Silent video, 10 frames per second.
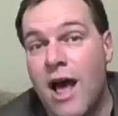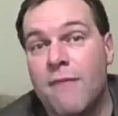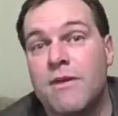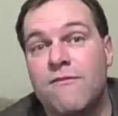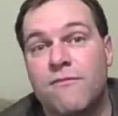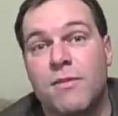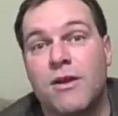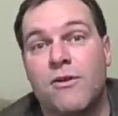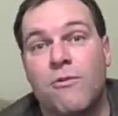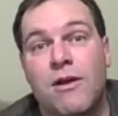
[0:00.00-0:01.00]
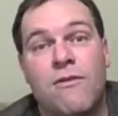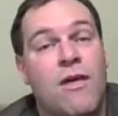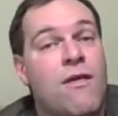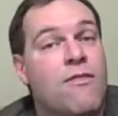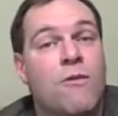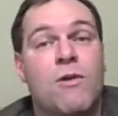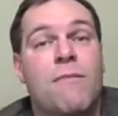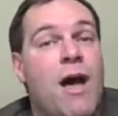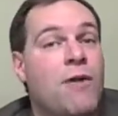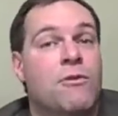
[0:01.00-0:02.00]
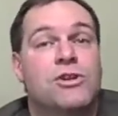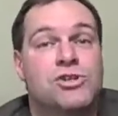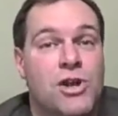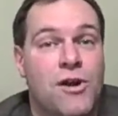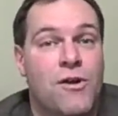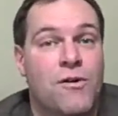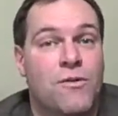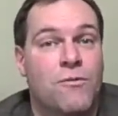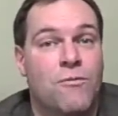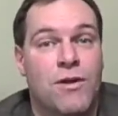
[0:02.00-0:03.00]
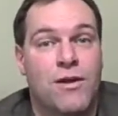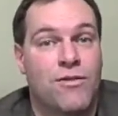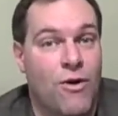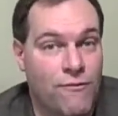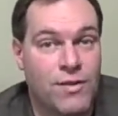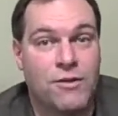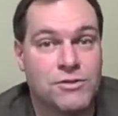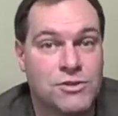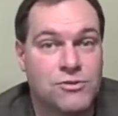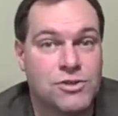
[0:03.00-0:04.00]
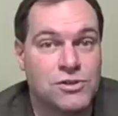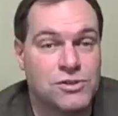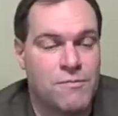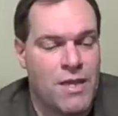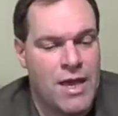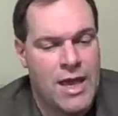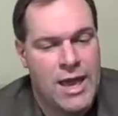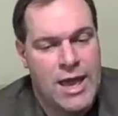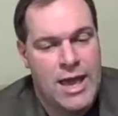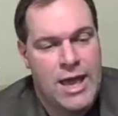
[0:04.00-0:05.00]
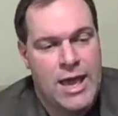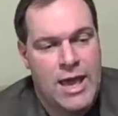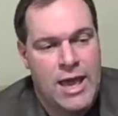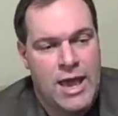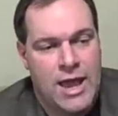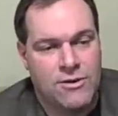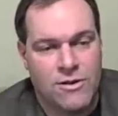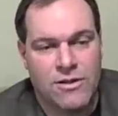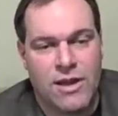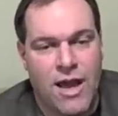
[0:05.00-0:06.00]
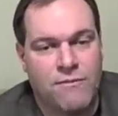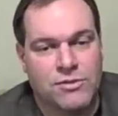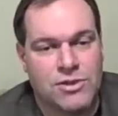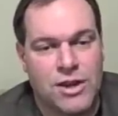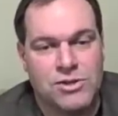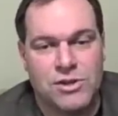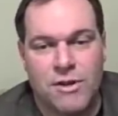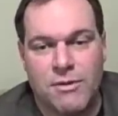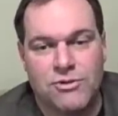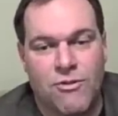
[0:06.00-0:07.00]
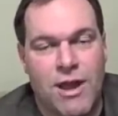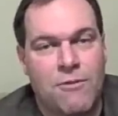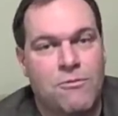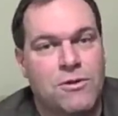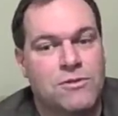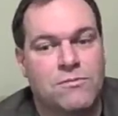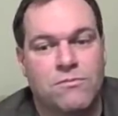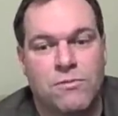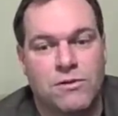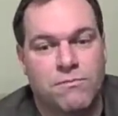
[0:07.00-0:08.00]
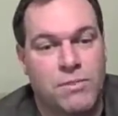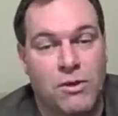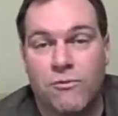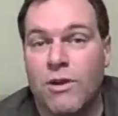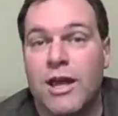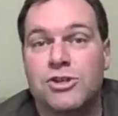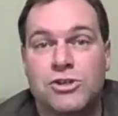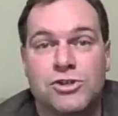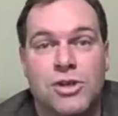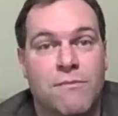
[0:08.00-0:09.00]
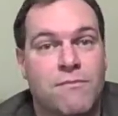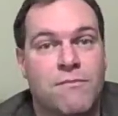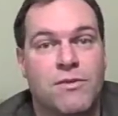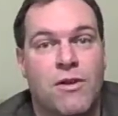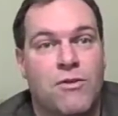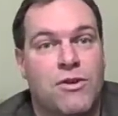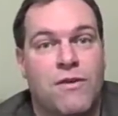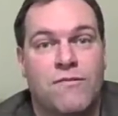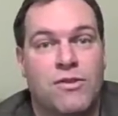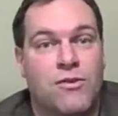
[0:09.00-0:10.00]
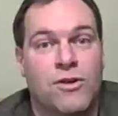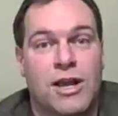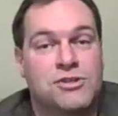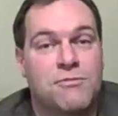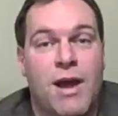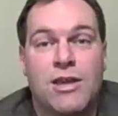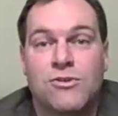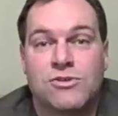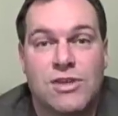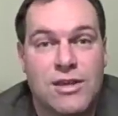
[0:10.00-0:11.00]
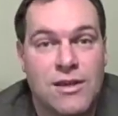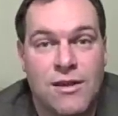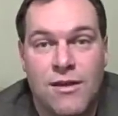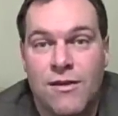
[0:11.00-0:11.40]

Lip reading: not be familiar with that we might want to share with our fellow associates. And during the conversation, I mean, Trey would build a relationship. You know, in your case, you might use the